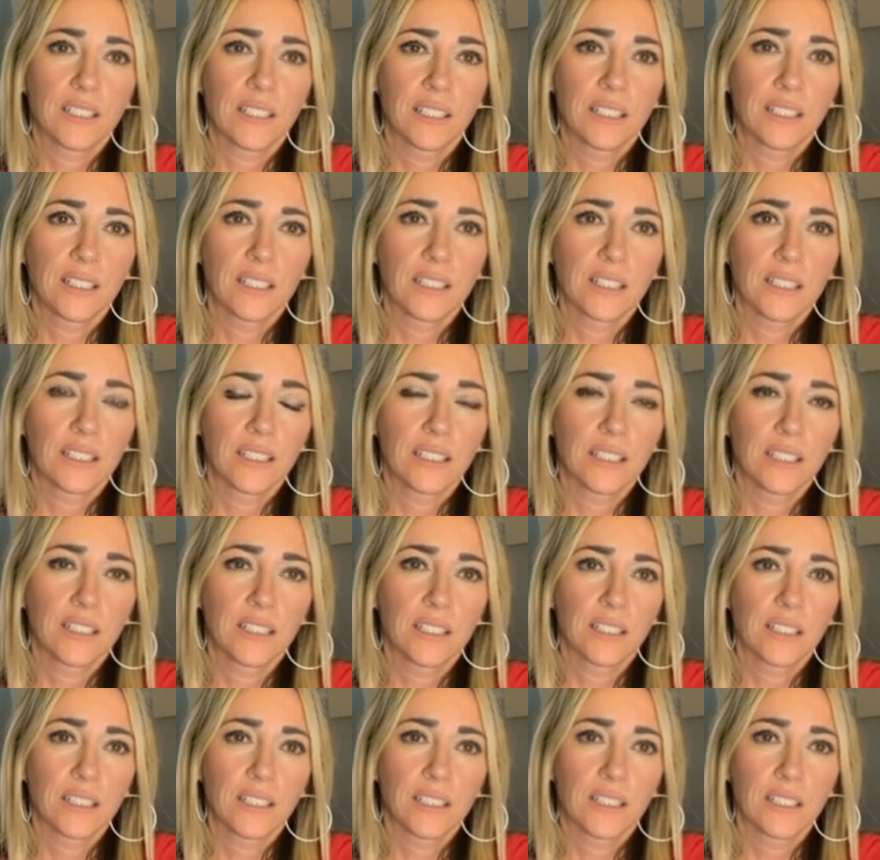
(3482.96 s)

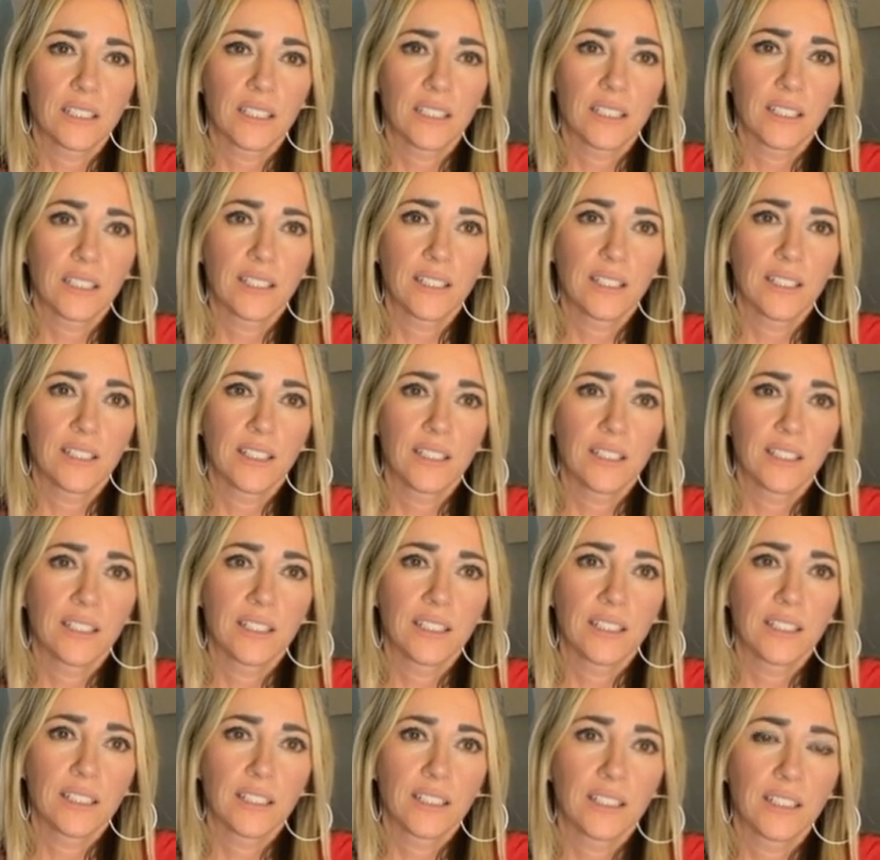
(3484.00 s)

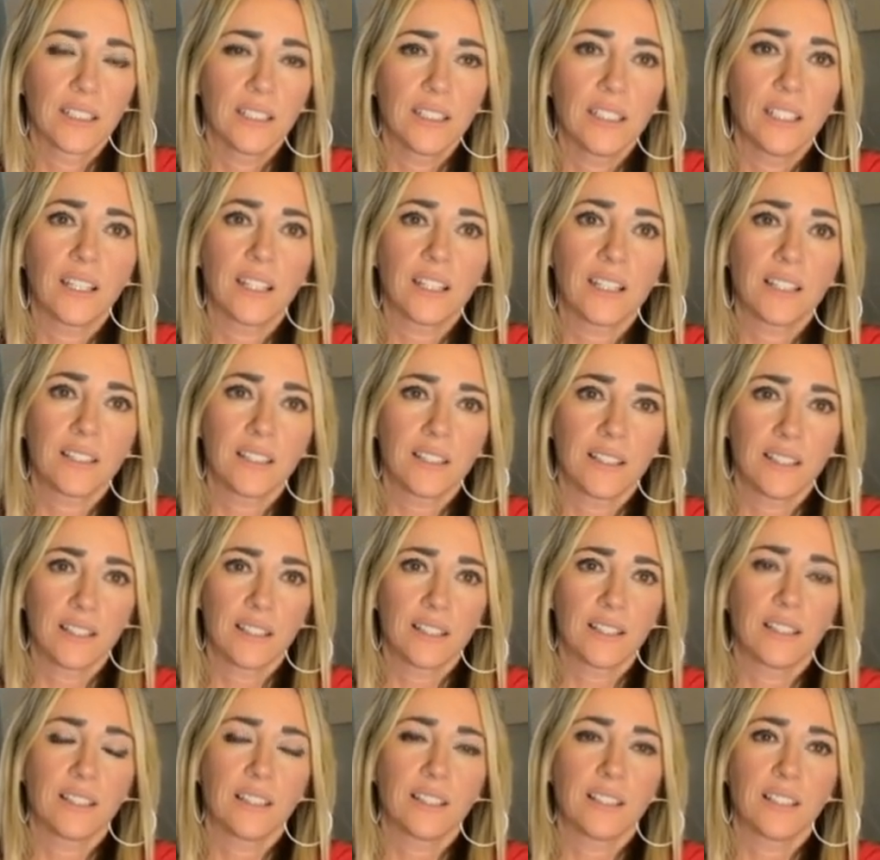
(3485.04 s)

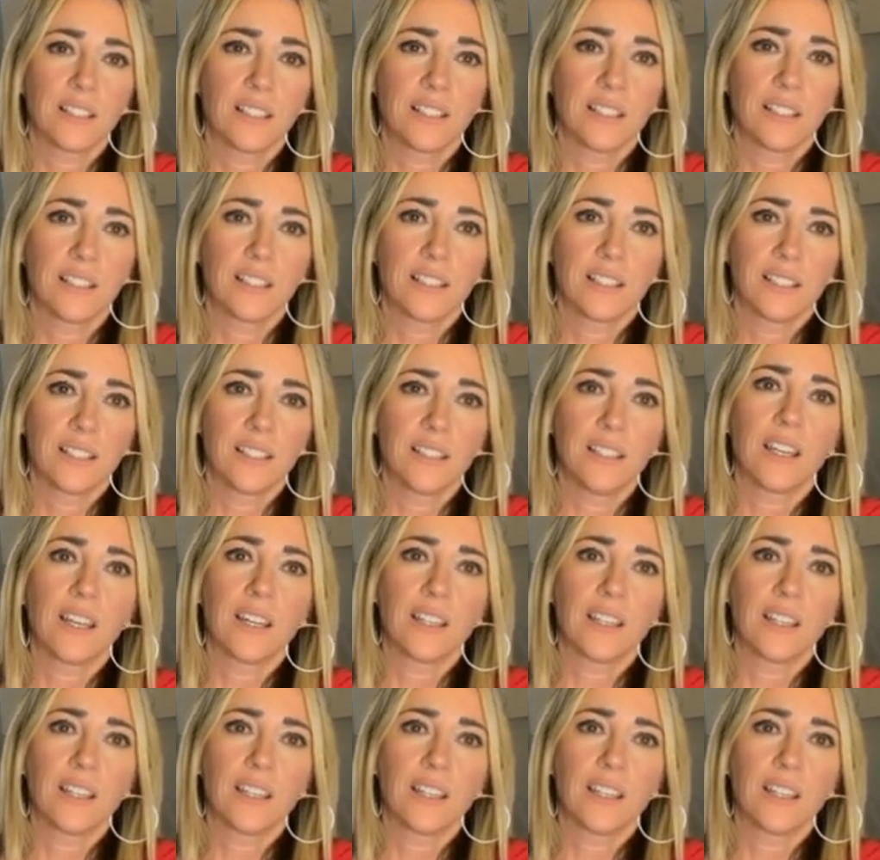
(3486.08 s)
(not speaking)